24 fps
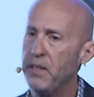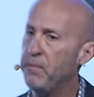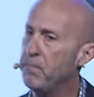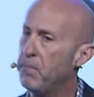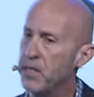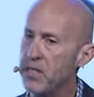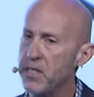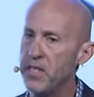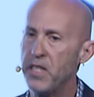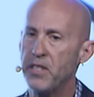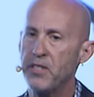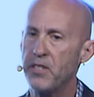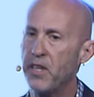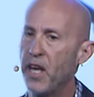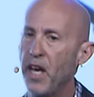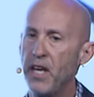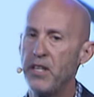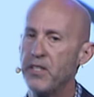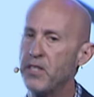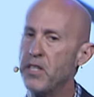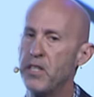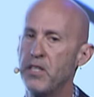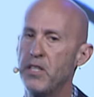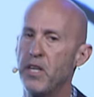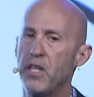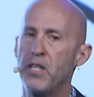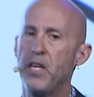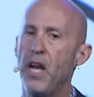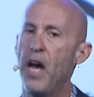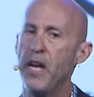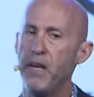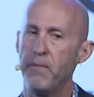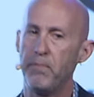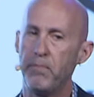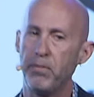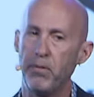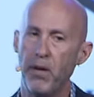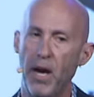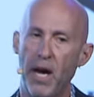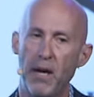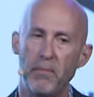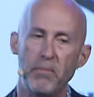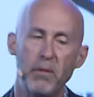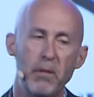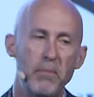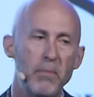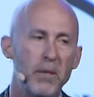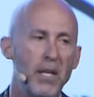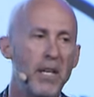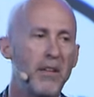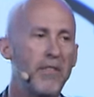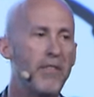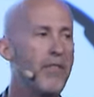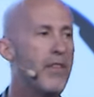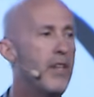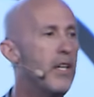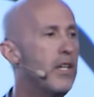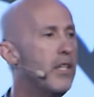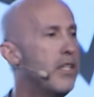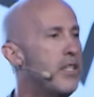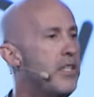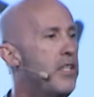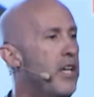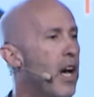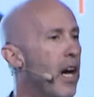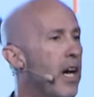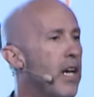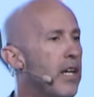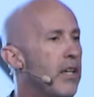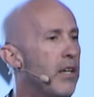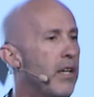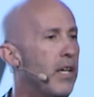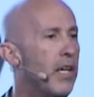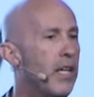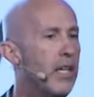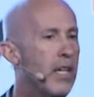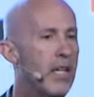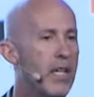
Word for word: business cases are not a problem if they're done